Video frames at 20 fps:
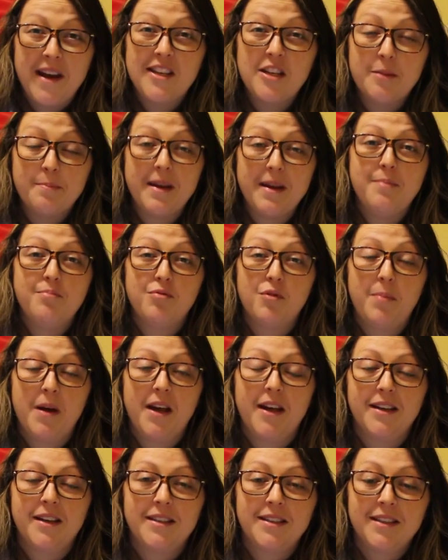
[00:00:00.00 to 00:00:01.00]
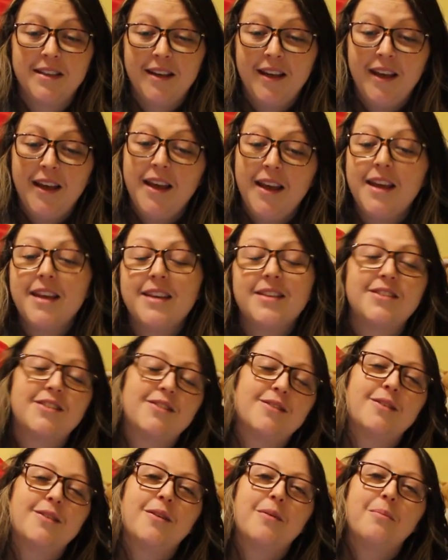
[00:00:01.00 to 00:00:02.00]
to be prepared is
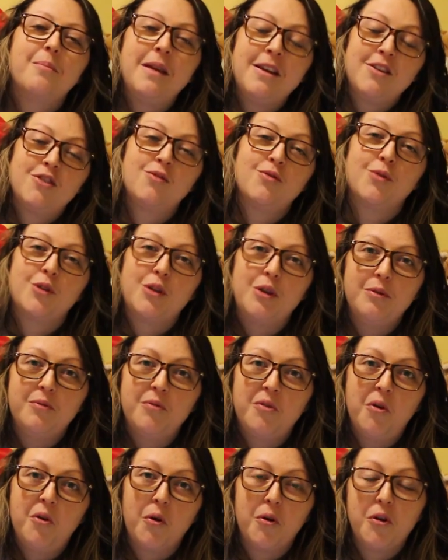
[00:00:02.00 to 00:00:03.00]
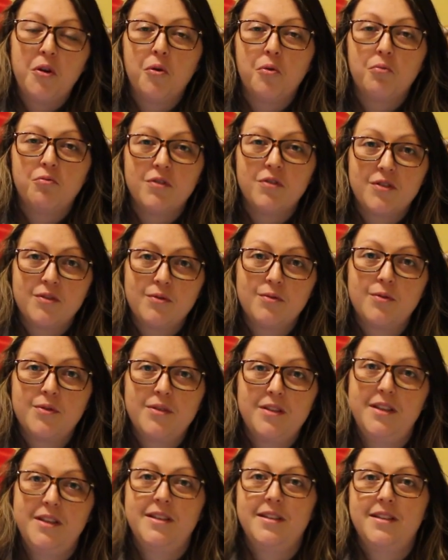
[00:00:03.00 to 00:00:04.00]
to make sure you've got your
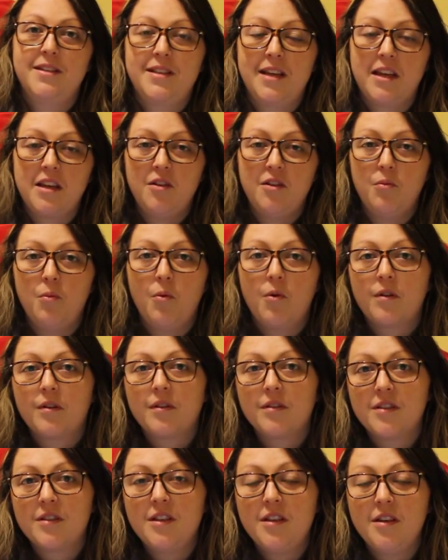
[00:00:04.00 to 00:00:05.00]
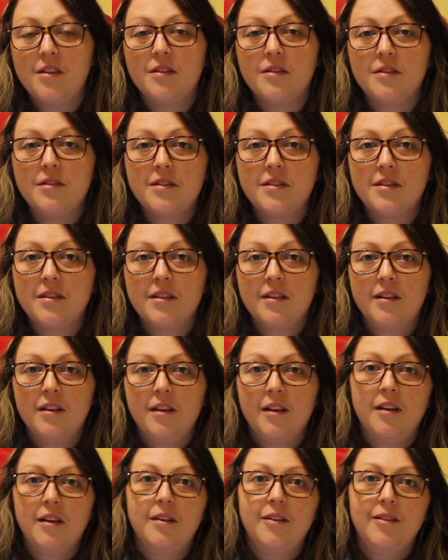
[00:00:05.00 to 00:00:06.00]
resources that you want to use
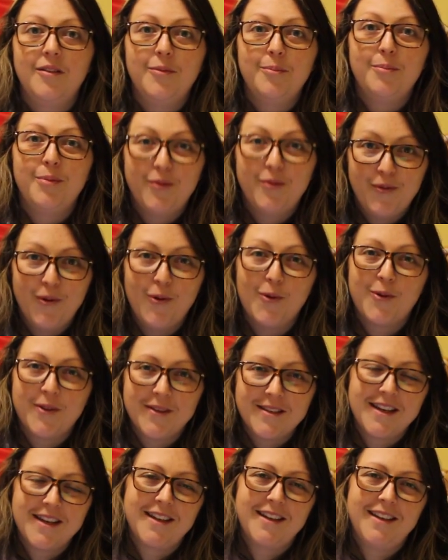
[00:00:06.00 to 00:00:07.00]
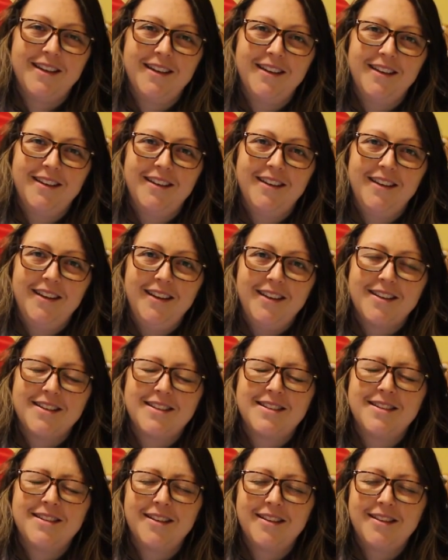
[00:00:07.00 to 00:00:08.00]
before the day.
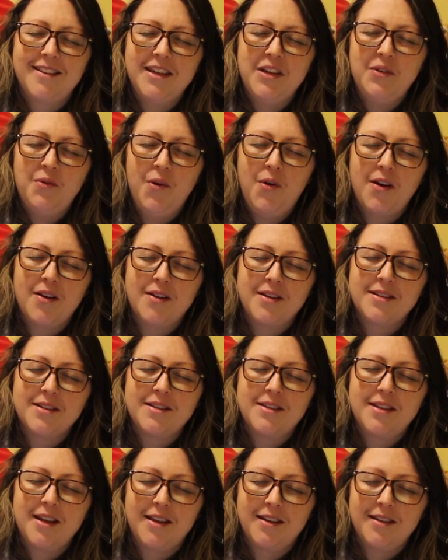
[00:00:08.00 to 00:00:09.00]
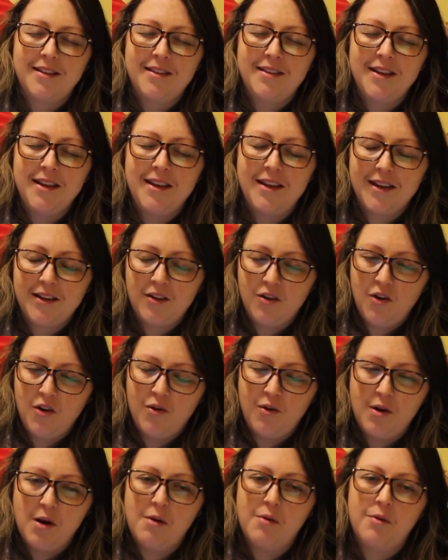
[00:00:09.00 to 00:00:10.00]
There's nothing worse than thinking,
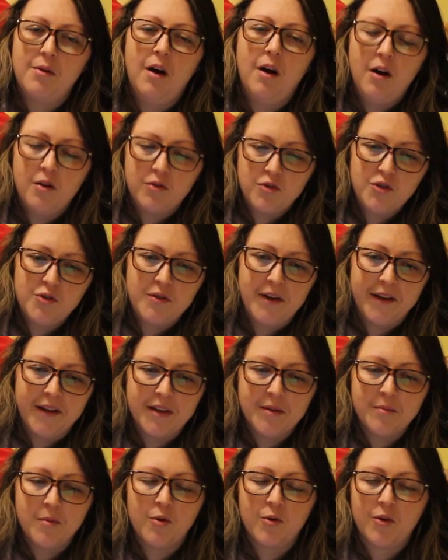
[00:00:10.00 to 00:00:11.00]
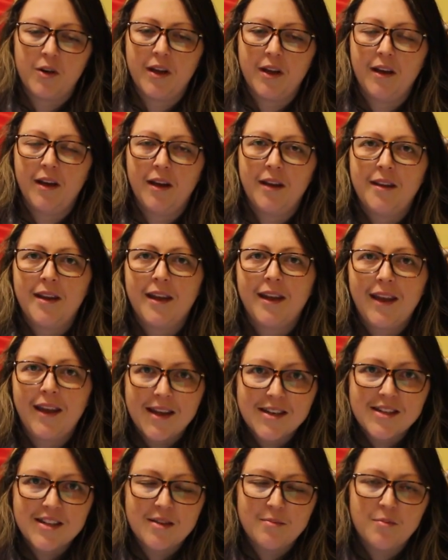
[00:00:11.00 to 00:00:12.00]
oh, I'll do that in the morning, and then
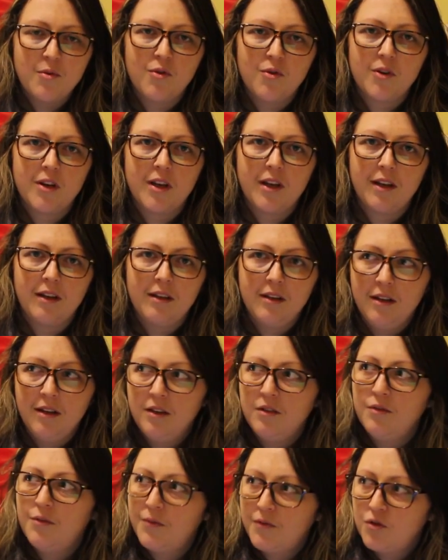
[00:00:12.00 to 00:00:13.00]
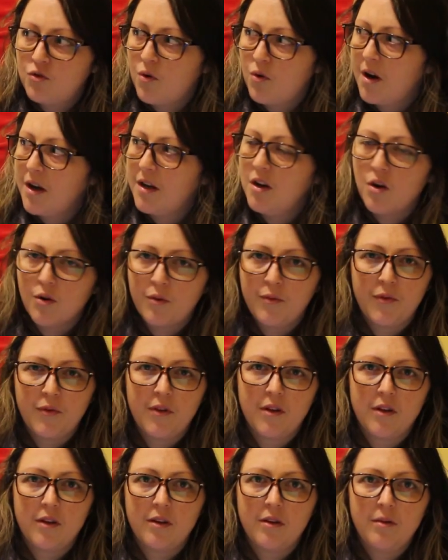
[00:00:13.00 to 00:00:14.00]
get to the morning, try and look for
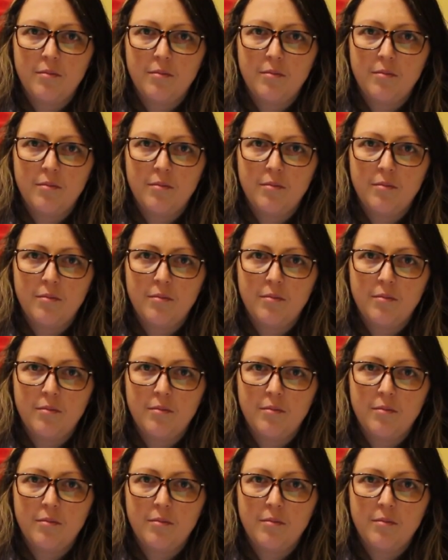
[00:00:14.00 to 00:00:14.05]
the